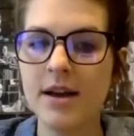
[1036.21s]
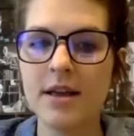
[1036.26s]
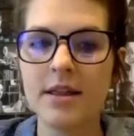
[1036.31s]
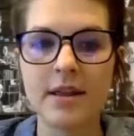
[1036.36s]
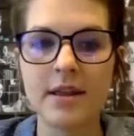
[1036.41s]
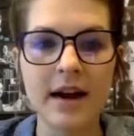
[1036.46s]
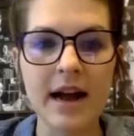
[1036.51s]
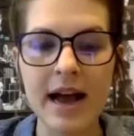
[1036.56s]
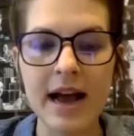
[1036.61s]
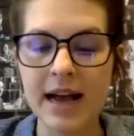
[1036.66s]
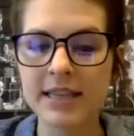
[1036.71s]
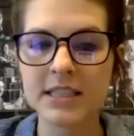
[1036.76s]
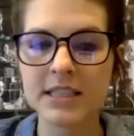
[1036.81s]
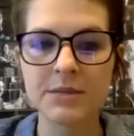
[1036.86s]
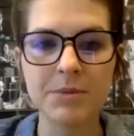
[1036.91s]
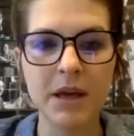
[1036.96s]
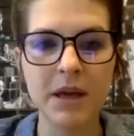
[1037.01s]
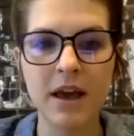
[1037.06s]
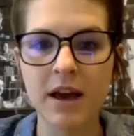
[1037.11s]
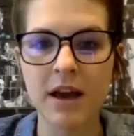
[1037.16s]
there has to
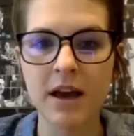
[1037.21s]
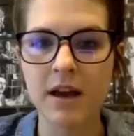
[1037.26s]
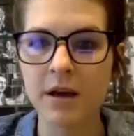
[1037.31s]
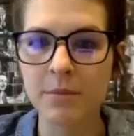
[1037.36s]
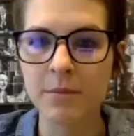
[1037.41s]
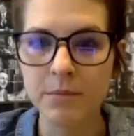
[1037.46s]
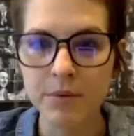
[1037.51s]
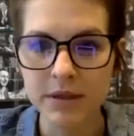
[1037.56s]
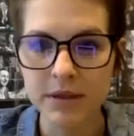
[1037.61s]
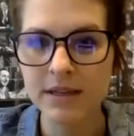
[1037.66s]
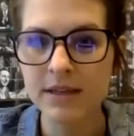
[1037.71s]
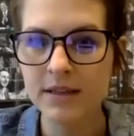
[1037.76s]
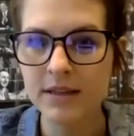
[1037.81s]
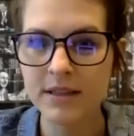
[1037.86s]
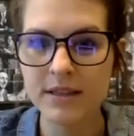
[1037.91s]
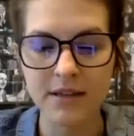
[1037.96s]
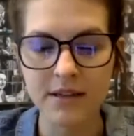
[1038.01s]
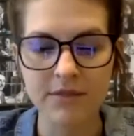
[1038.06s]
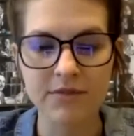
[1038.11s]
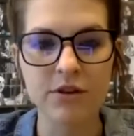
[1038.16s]
be a completely
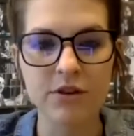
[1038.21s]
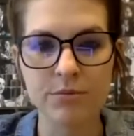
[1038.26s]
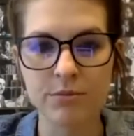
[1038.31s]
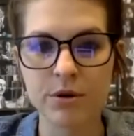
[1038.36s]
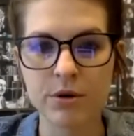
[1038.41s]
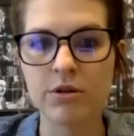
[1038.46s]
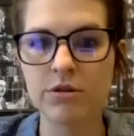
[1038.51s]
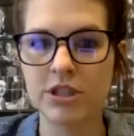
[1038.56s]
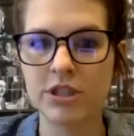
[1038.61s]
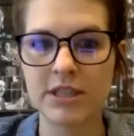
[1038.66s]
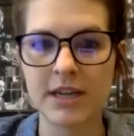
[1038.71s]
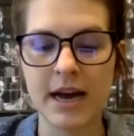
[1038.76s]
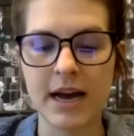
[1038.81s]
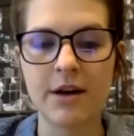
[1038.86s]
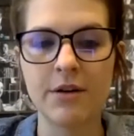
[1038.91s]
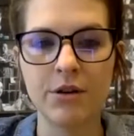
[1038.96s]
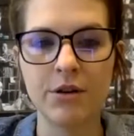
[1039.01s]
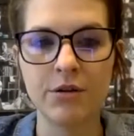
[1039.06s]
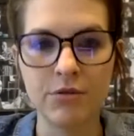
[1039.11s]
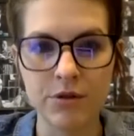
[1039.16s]
different approach to how
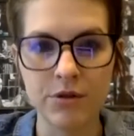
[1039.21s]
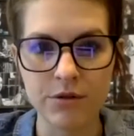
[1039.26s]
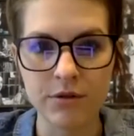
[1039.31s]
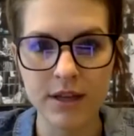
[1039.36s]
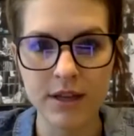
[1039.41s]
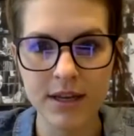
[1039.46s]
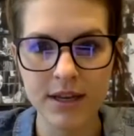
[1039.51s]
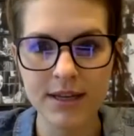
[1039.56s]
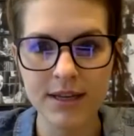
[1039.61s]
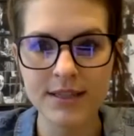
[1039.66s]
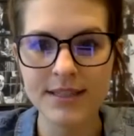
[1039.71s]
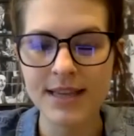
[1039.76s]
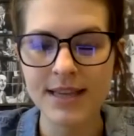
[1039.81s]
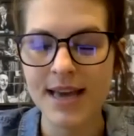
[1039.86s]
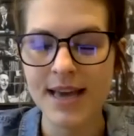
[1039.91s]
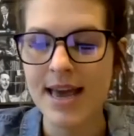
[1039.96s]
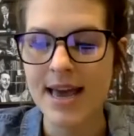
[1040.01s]
you do things.